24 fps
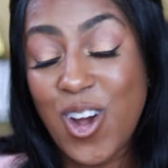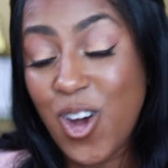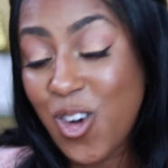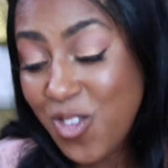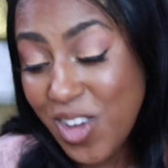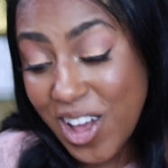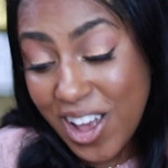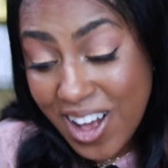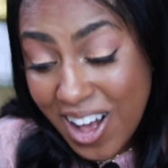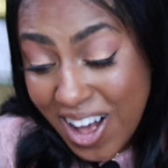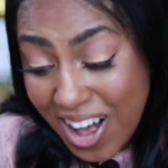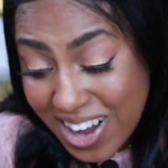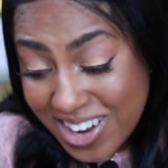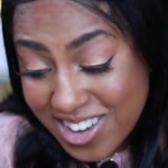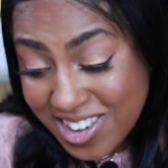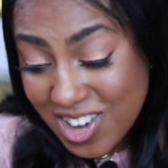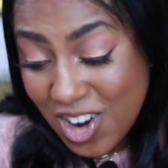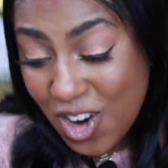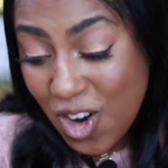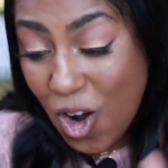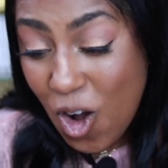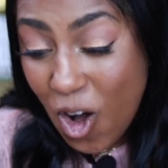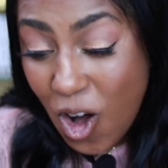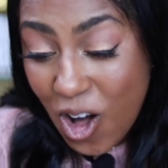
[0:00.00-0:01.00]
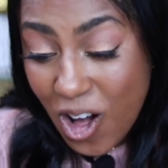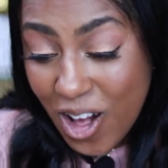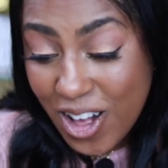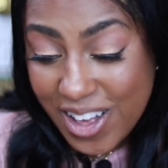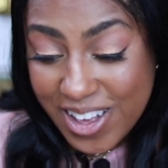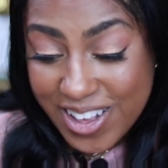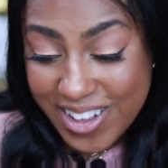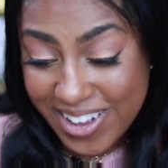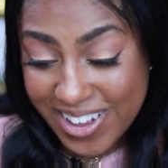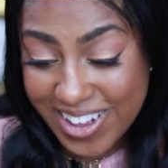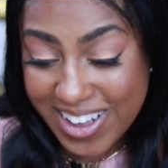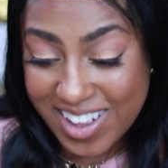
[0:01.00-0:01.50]
Oh my gosh, they're
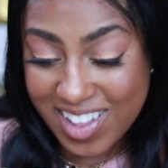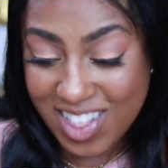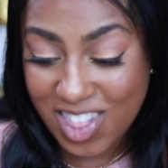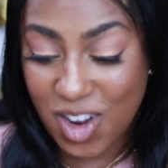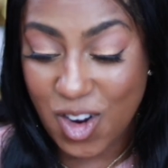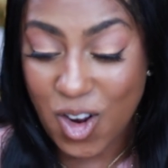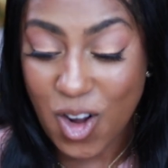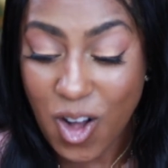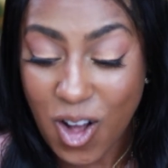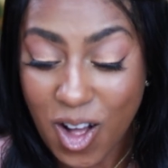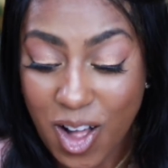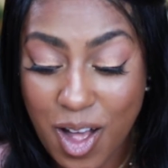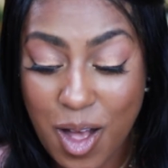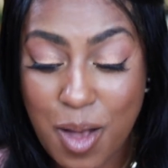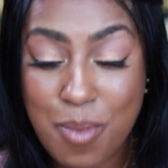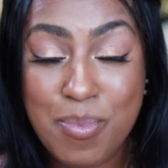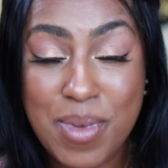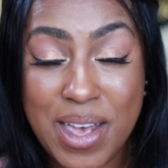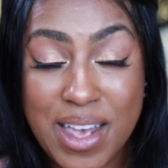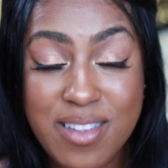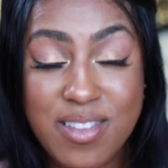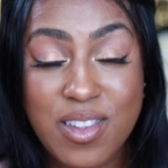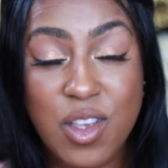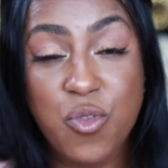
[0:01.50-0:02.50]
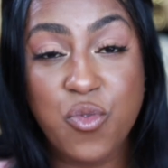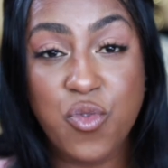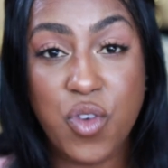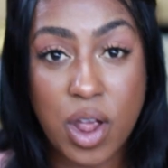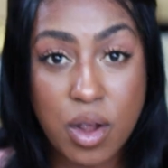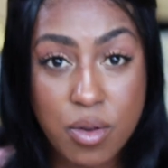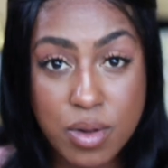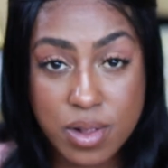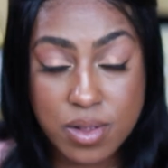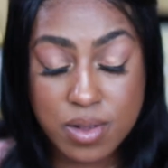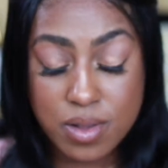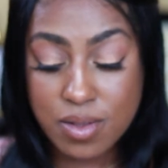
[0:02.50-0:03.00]
all good. They're all amazing
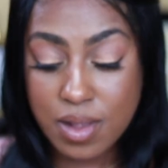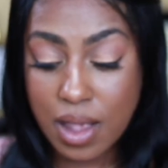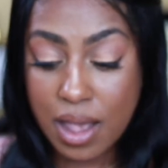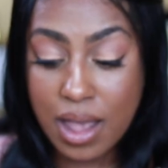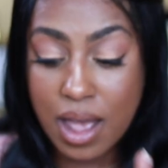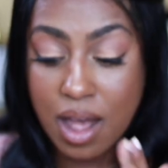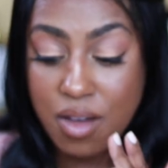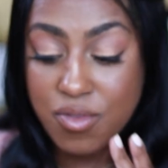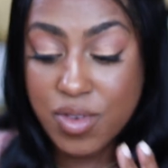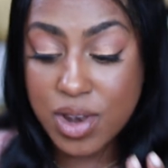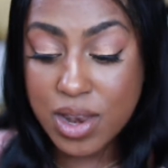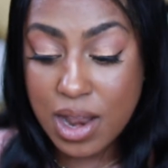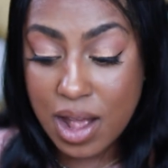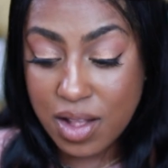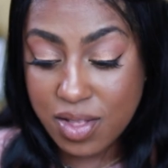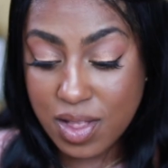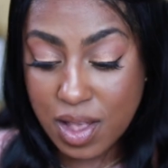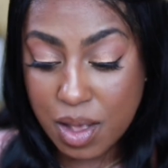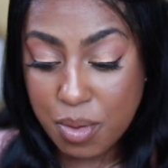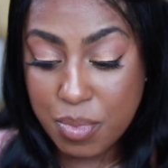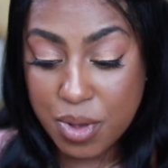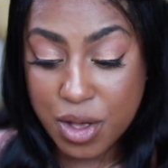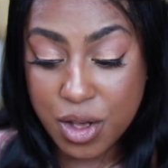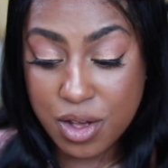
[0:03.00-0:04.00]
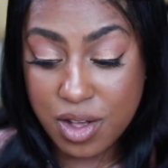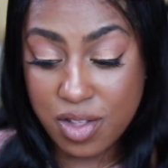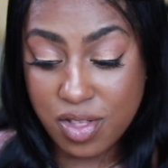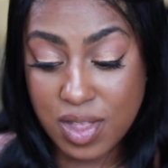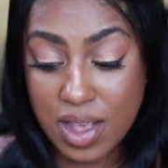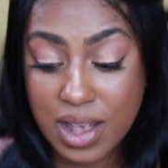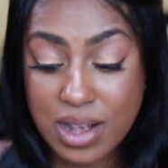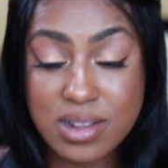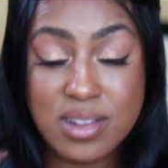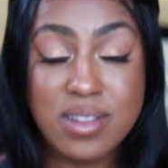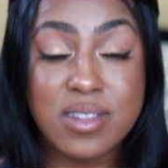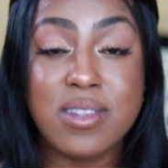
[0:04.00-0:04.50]
fragrances. I have nothing but good
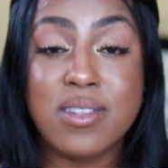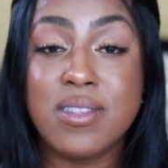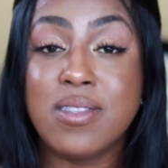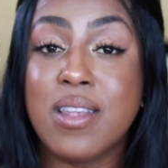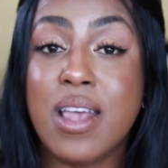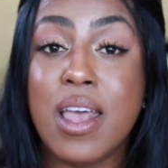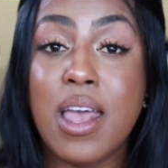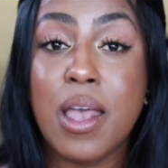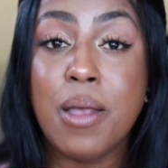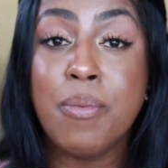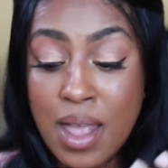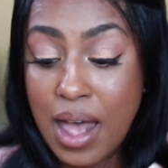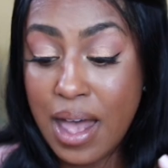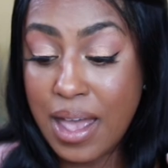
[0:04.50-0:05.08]
things to say.